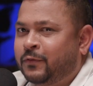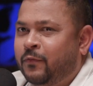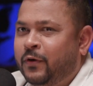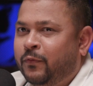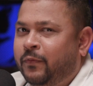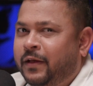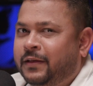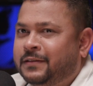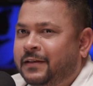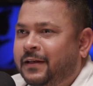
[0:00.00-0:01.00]
So what do
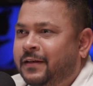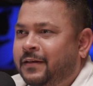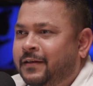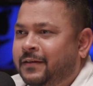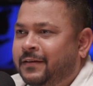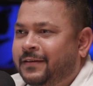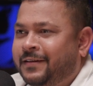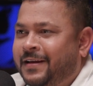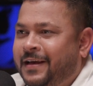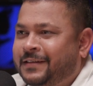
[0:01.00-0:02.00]
we see
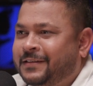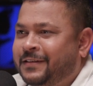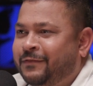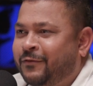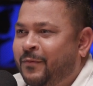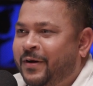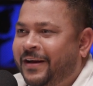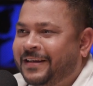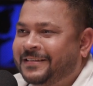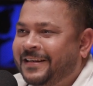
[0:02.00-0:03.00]
next from
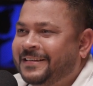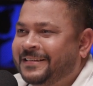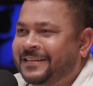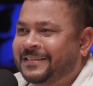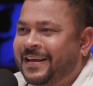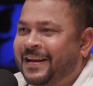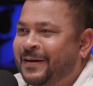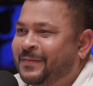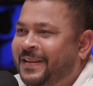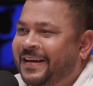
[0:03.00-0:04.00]
Her Excellency
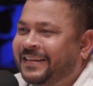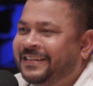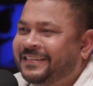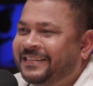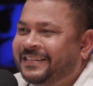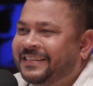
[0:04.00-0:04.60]
Sara Al Madani?